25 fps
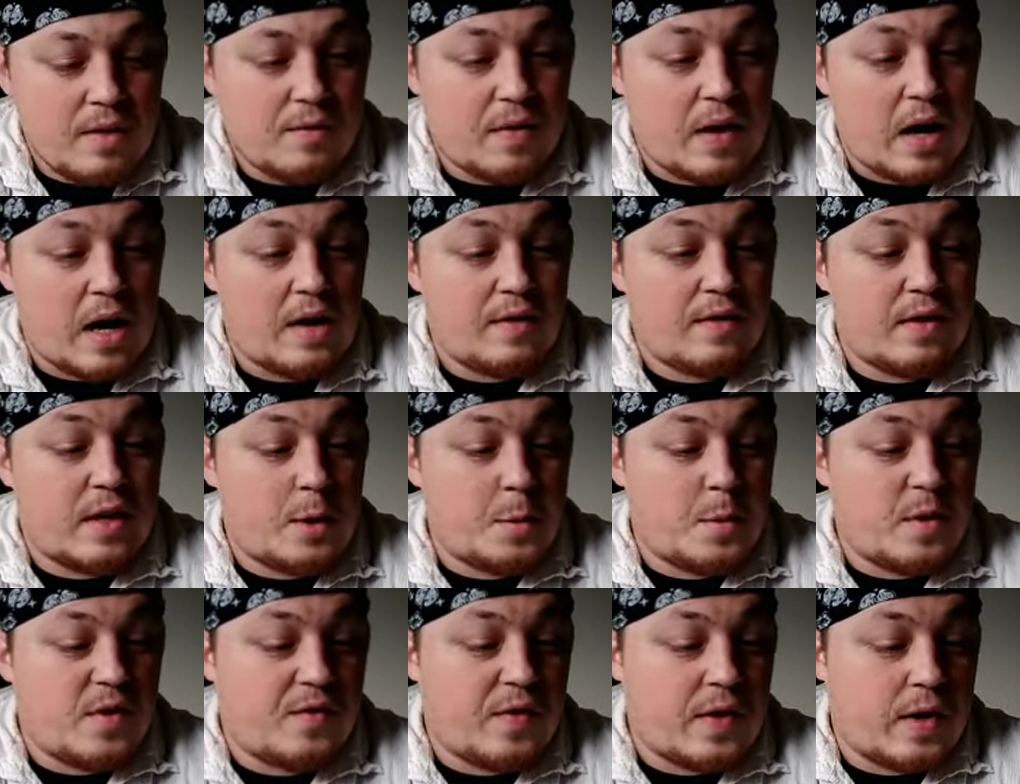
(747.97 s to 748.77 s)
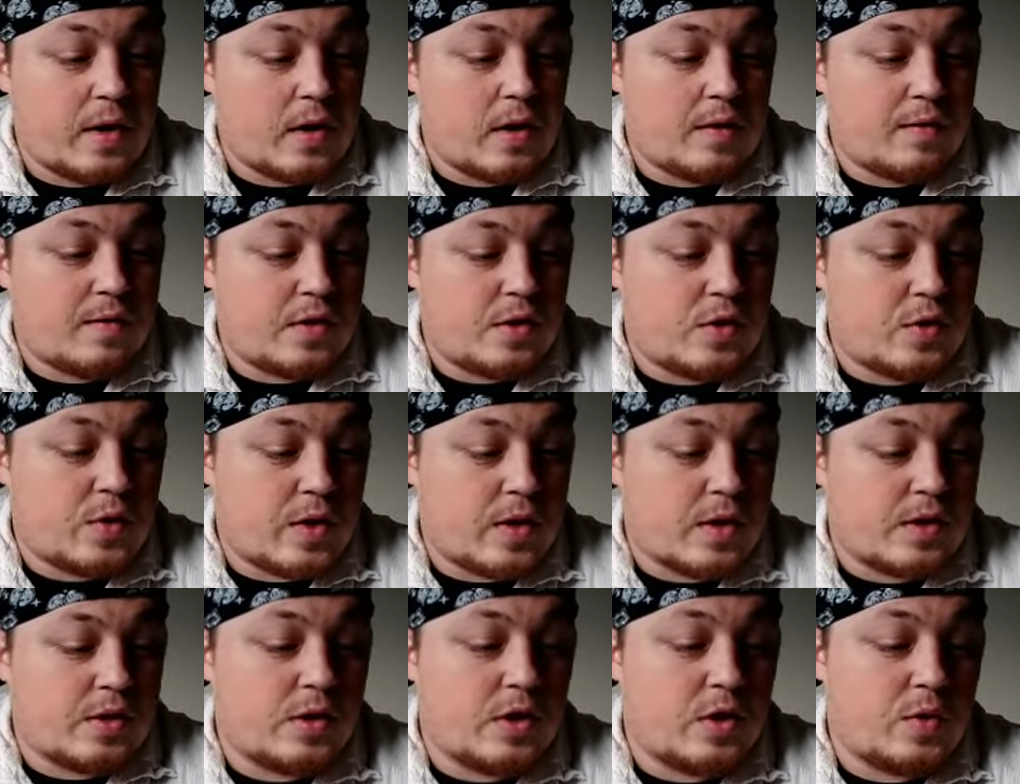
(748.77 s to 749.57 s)
5. Keep your finger off the
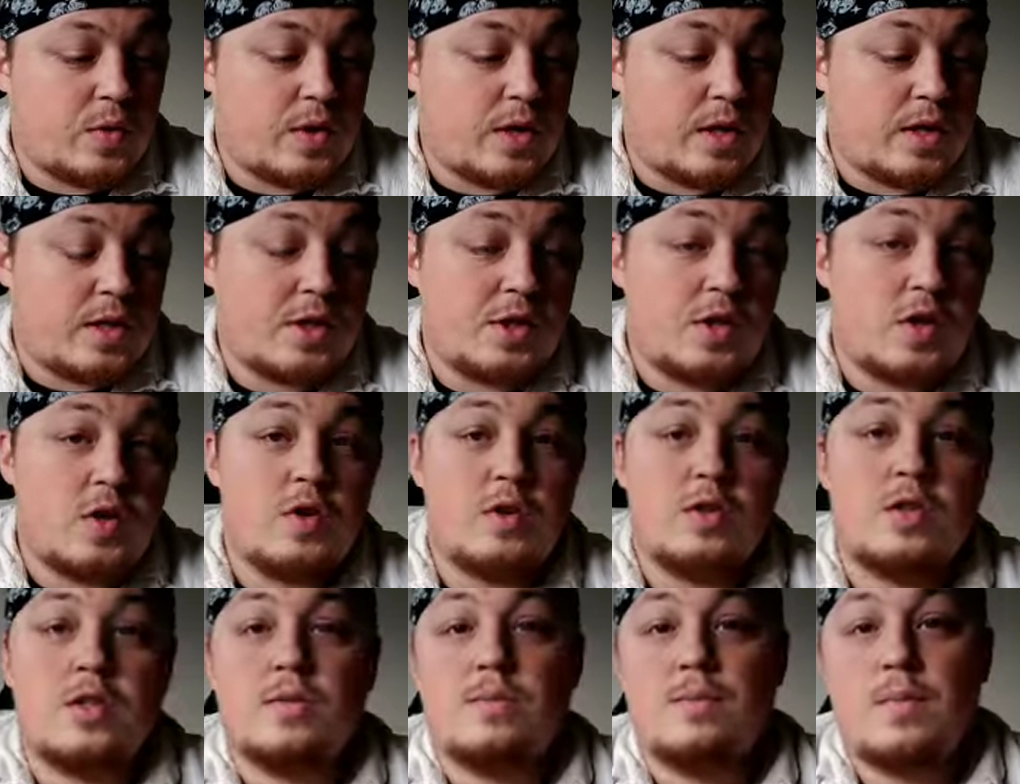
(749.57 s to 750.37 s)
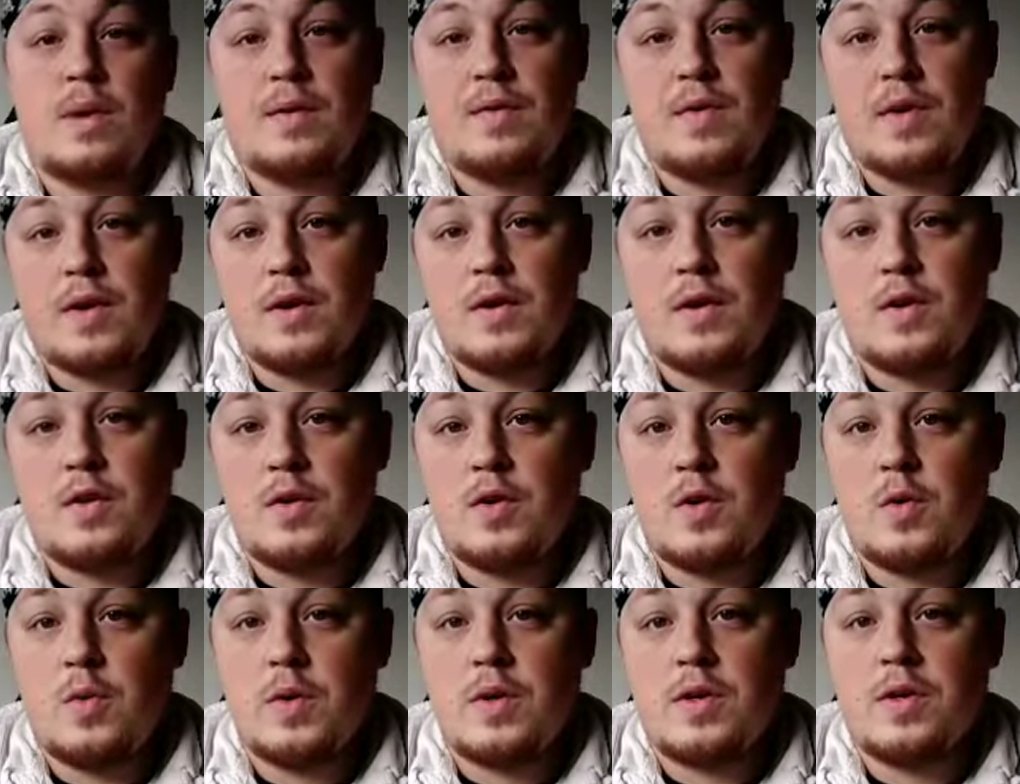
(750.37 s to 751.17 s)
trigger until you're ready to shoot. My finger
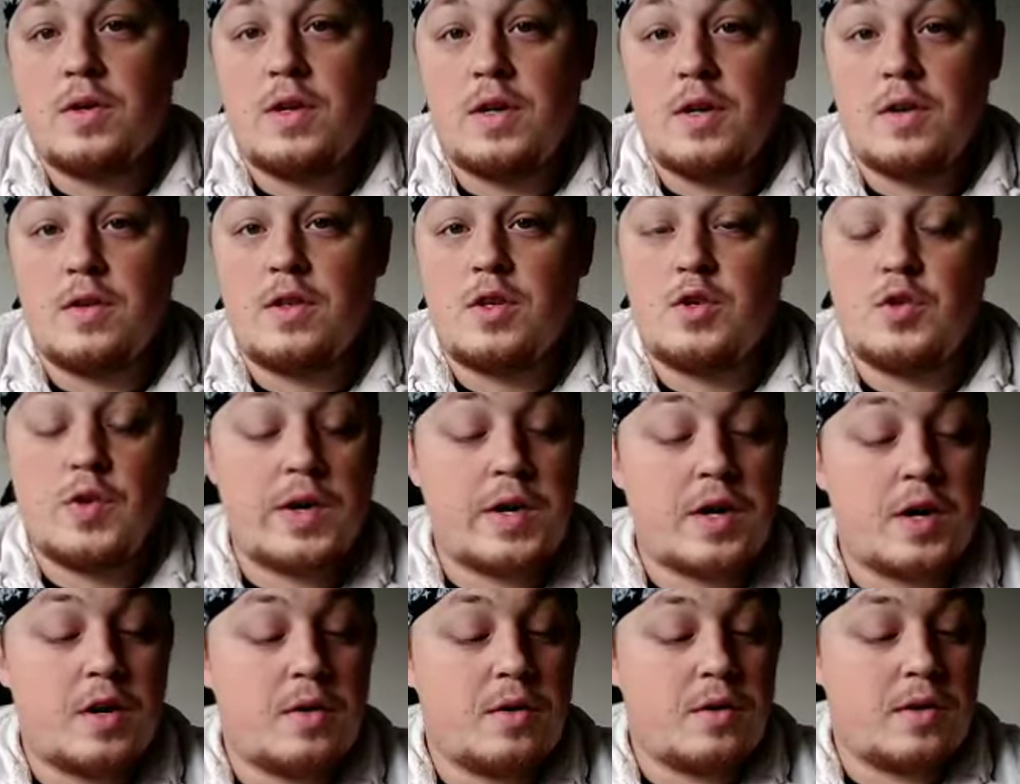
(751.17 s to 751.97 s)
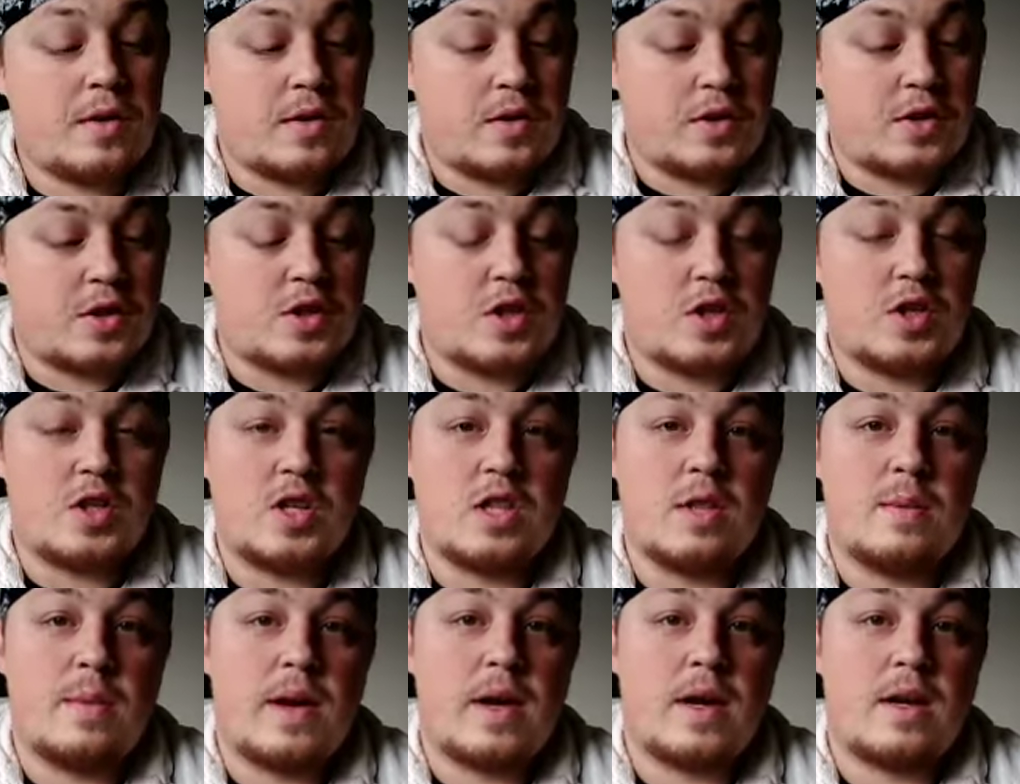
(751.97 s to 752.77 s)
are nowhere near the trigger. They're just
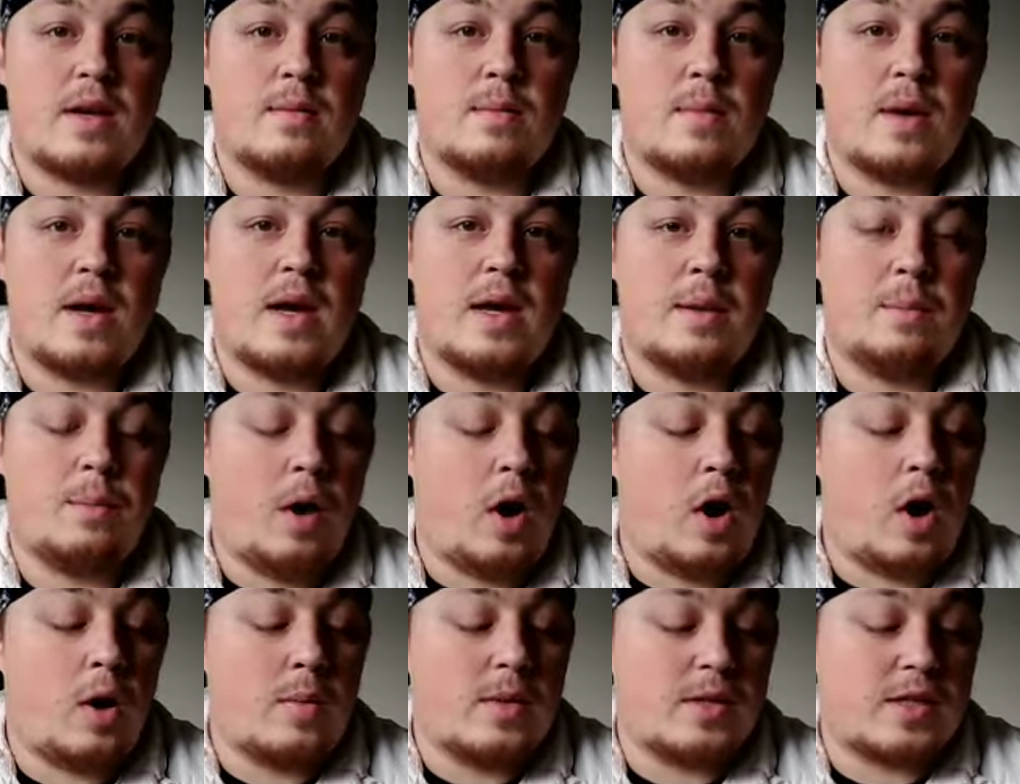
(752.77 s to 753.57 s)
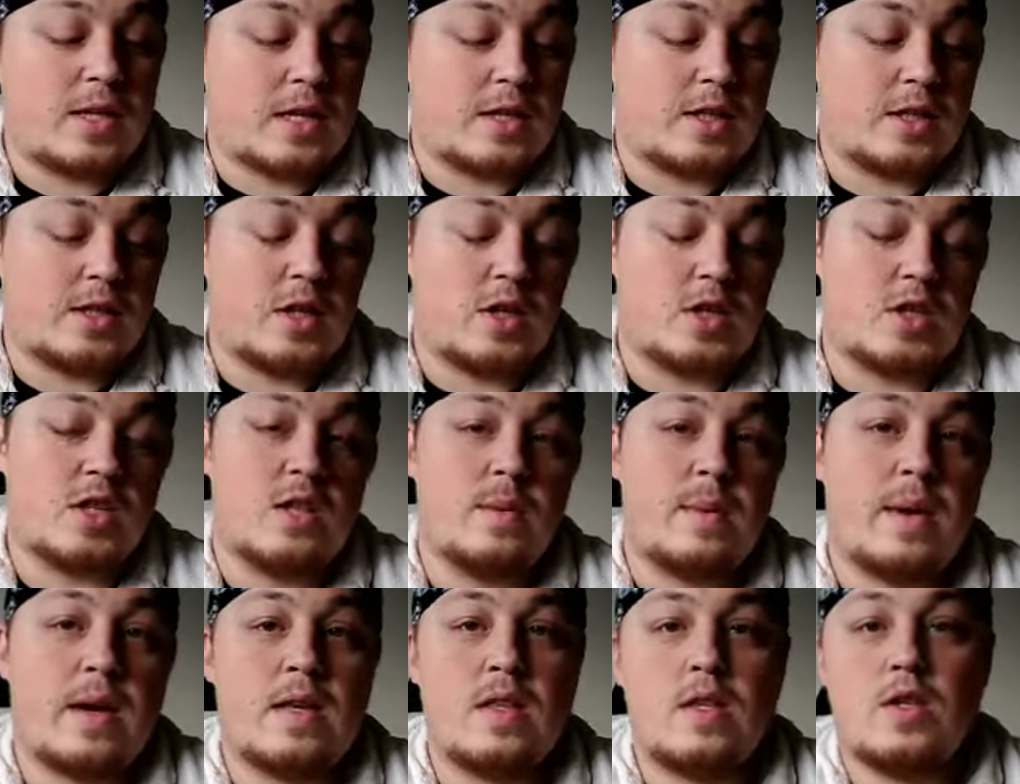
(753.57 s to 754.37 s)
touching the back. My palm is actually touching
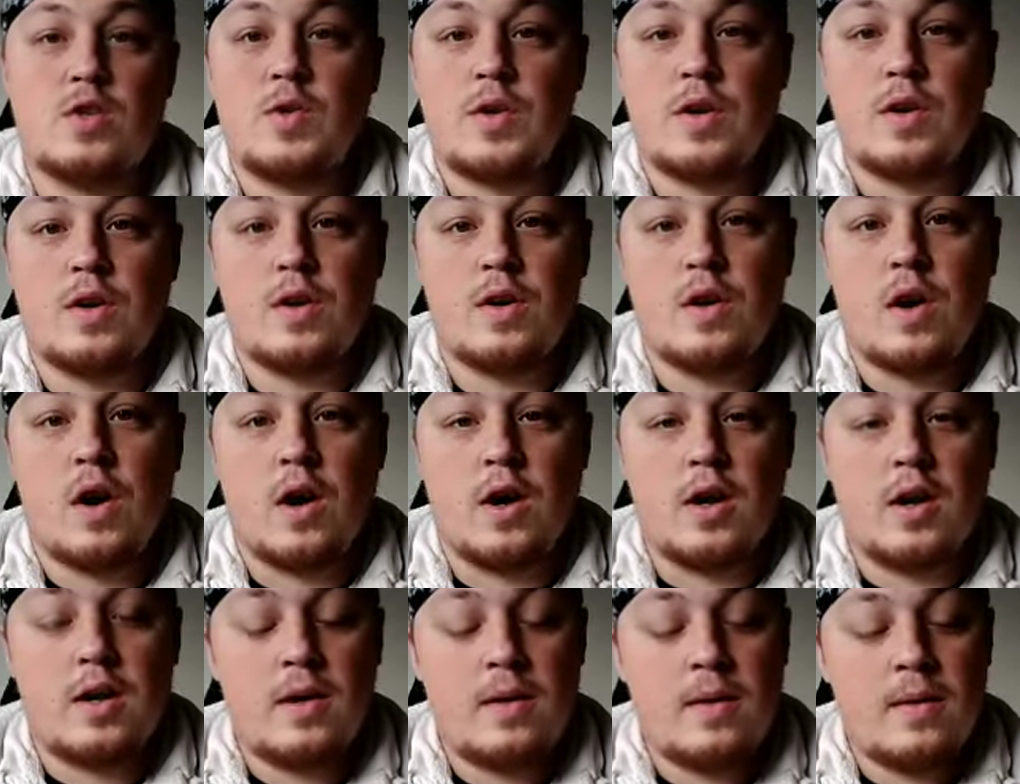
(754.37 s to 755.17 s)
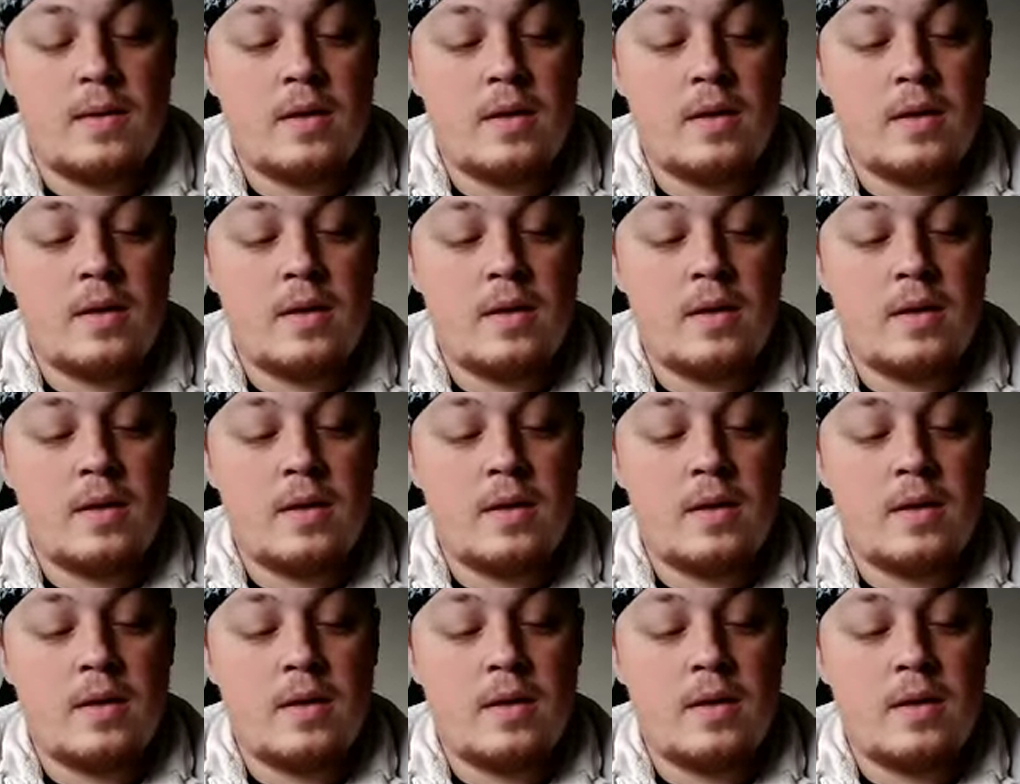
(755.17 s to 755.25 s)
the back of the trigger guard.